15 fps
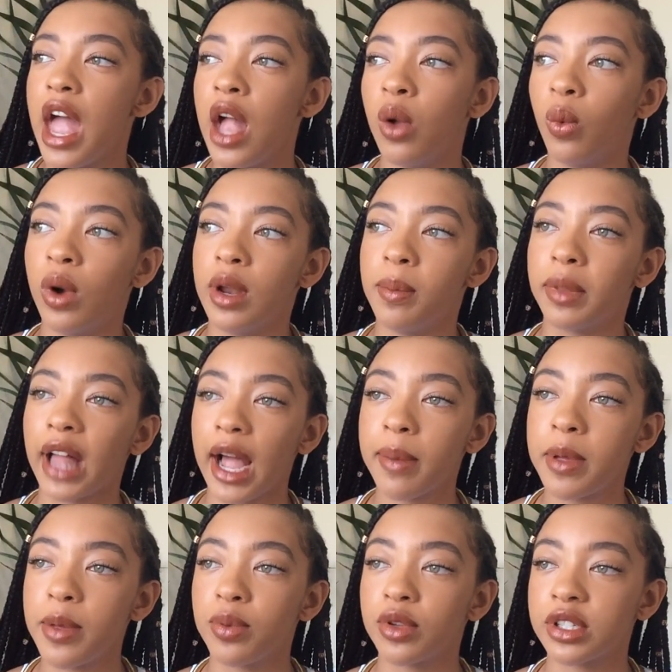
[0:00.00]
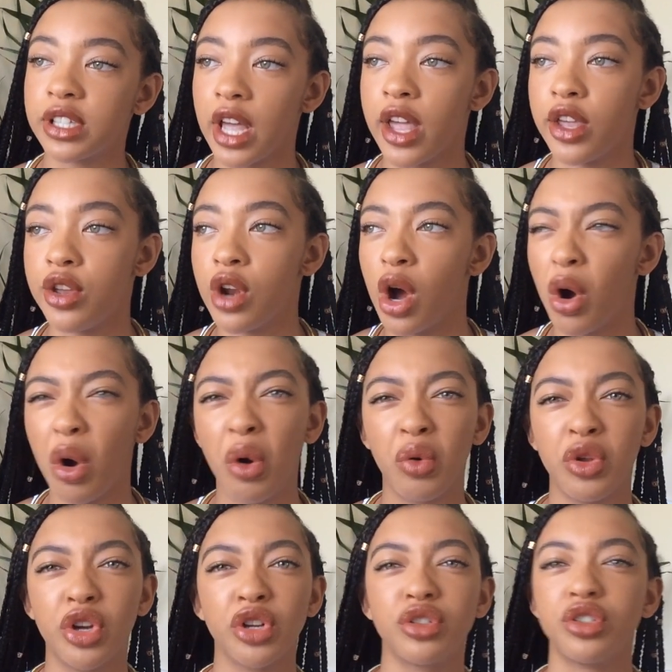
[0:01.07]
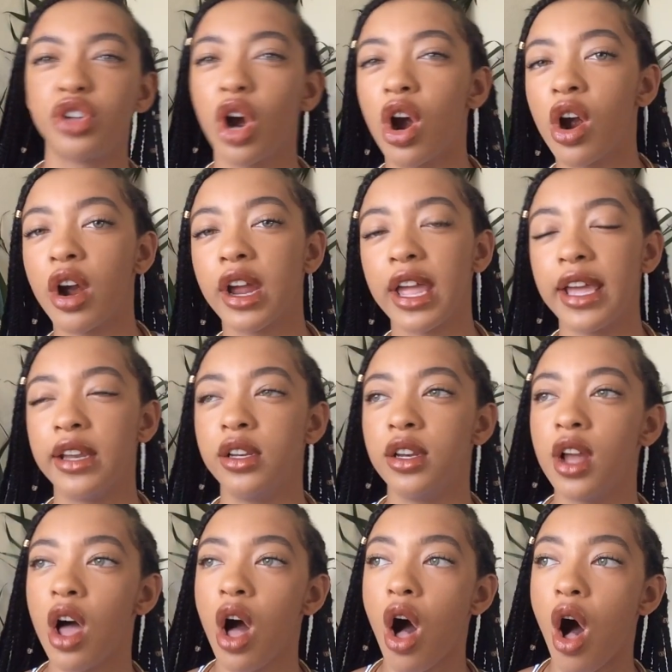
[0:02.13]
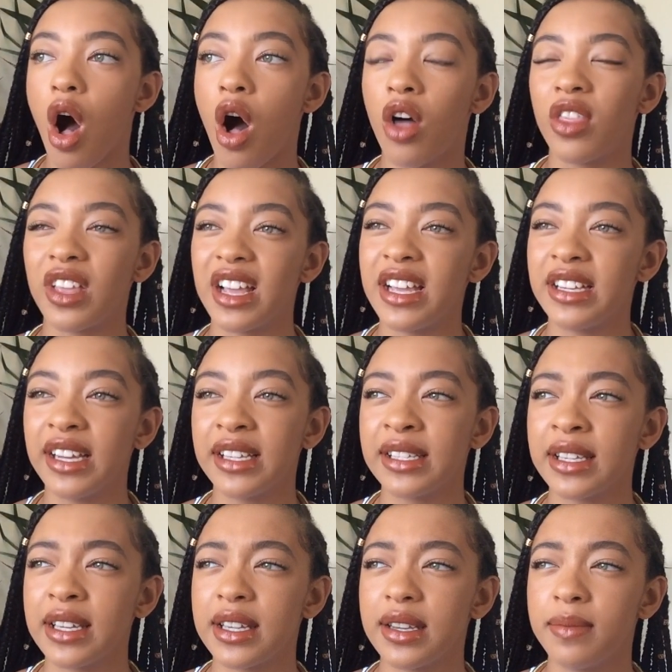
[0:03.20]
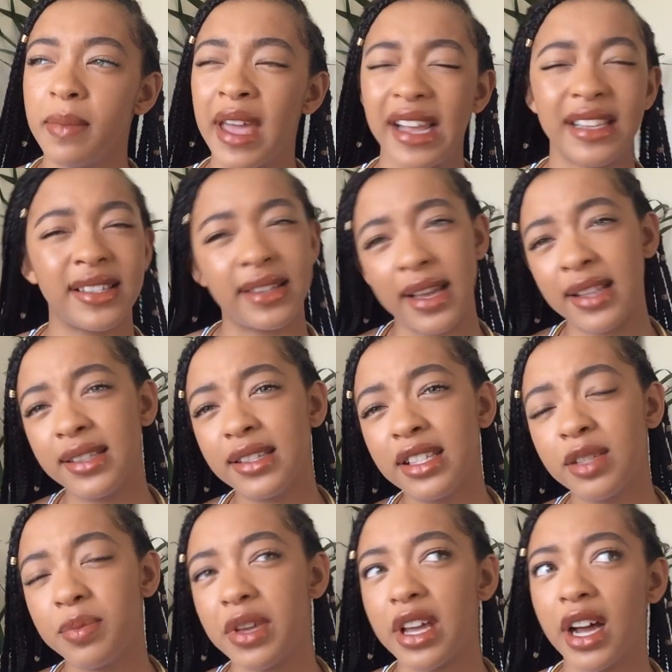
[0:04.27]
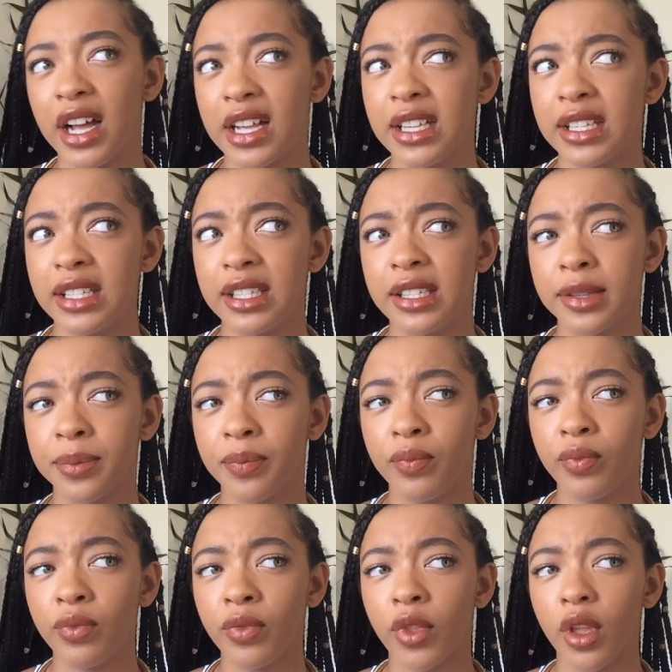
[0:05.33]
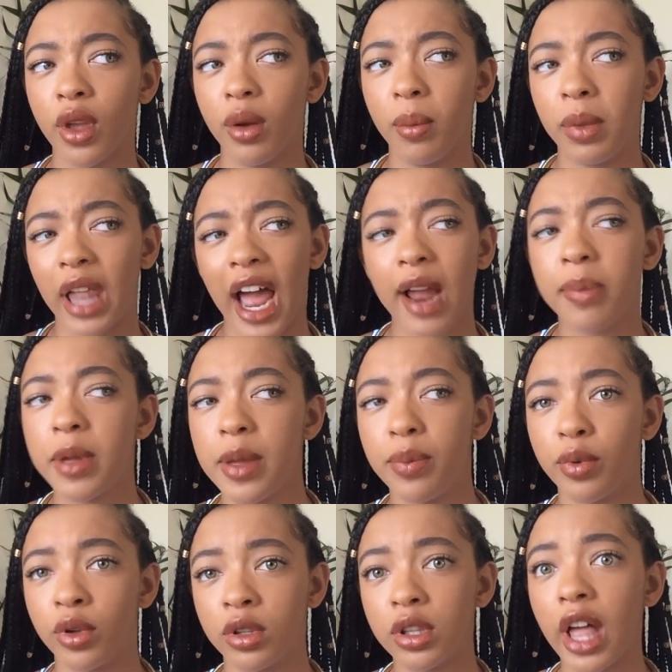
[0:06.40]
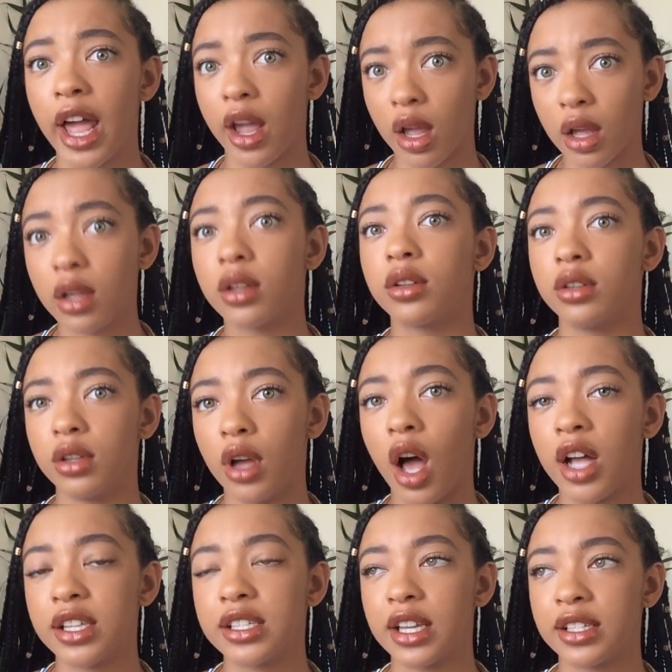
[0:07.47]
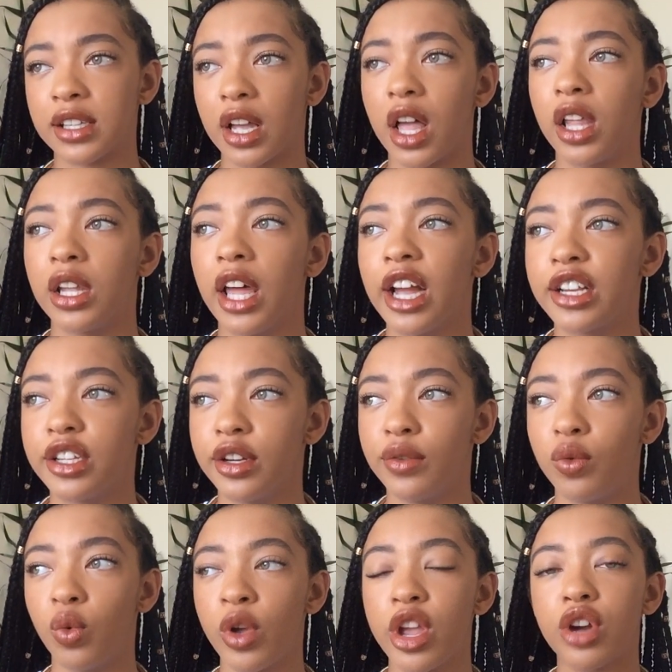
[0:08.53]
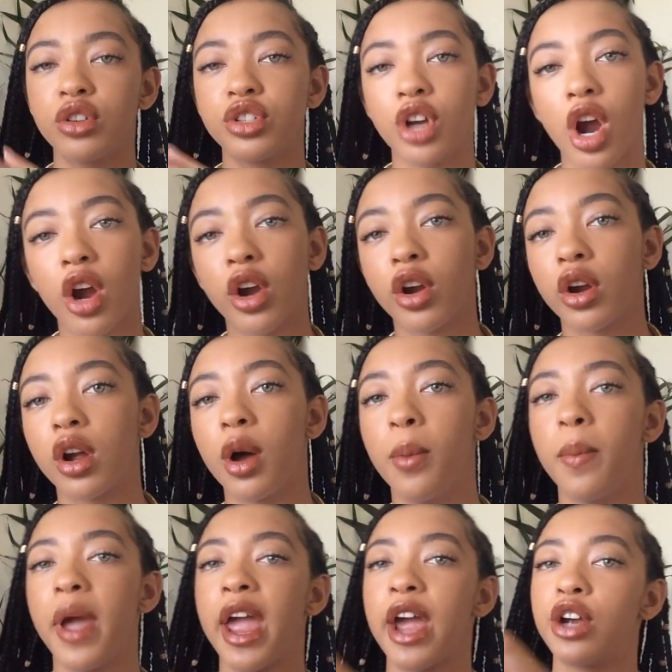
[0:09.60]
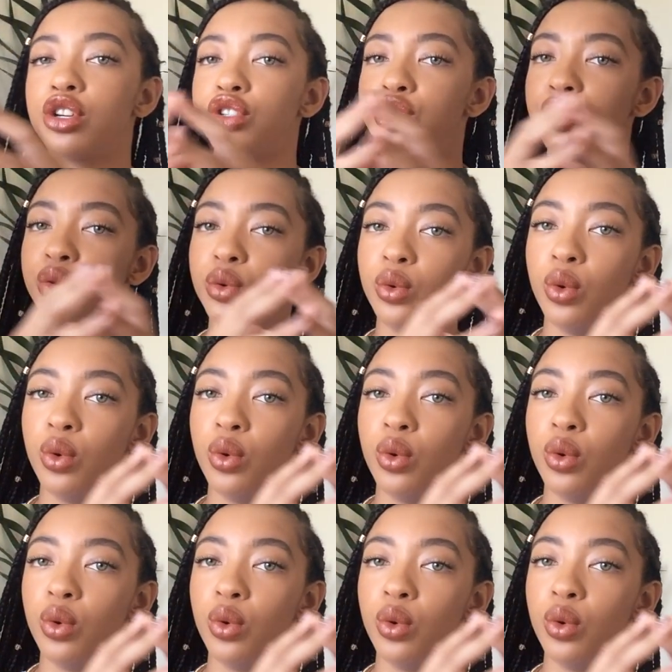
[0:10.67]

And when black people say, oh, you're dark and all that, it doesn't make sense, because black people, like us as a collective, we are darker compared to